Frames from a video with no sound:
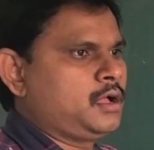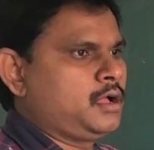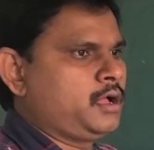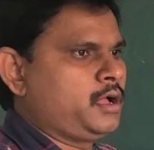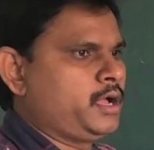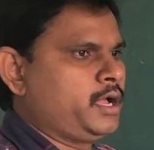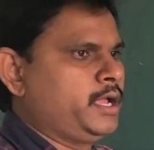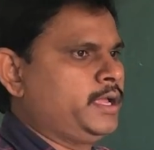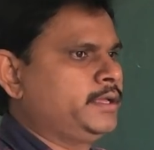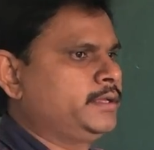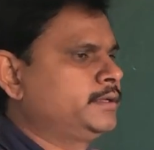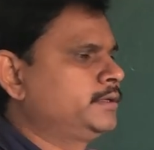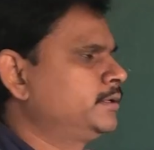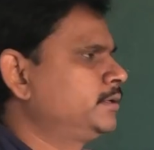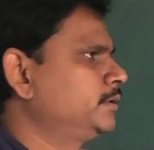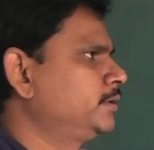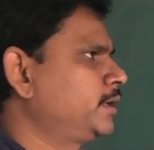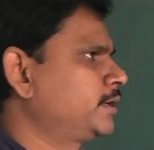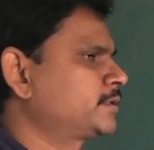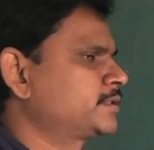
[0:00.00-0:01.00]

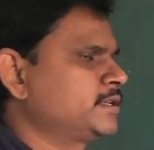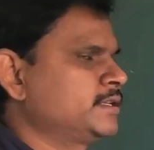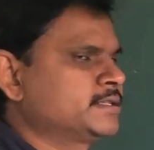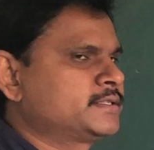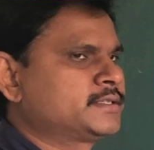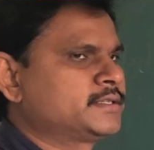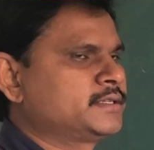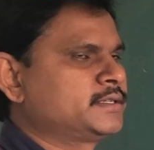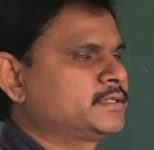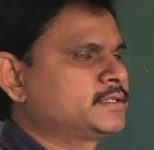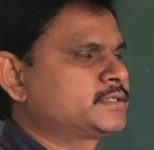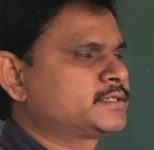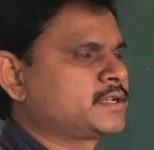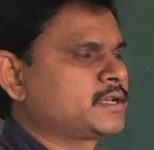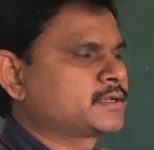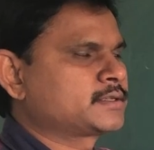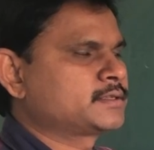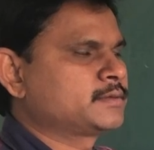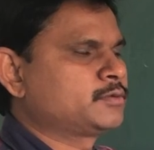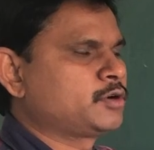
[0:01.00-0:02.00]
And next lesson it
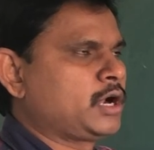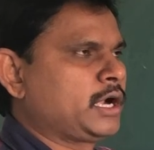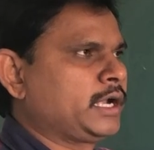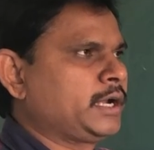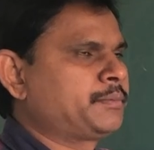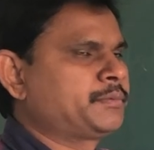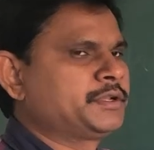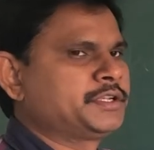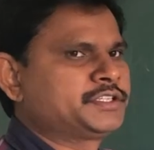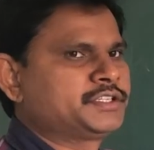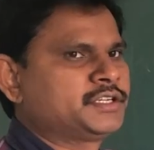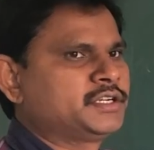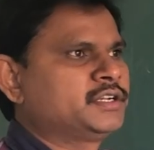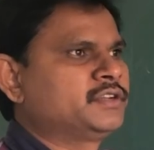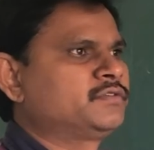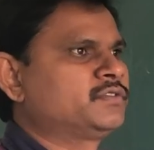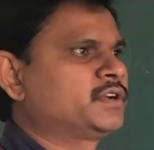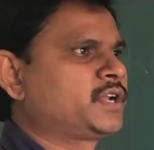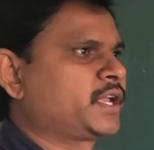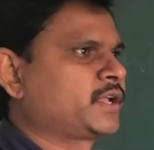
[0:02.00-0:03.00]
starts for adaptation to
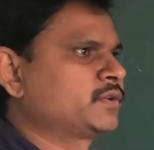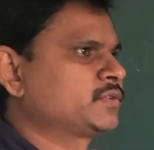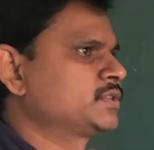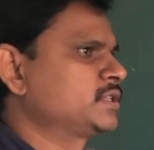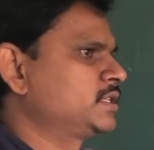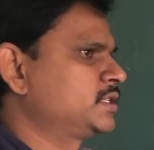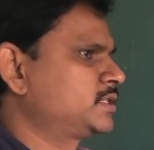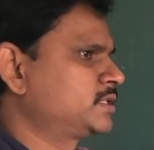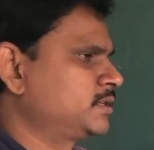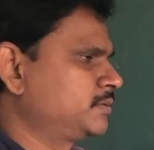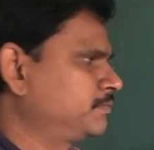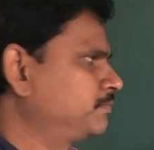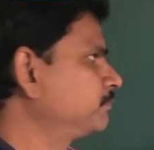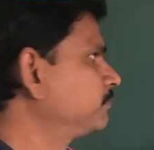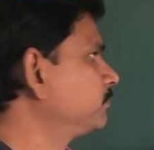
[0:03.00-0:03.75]
different ecosystem.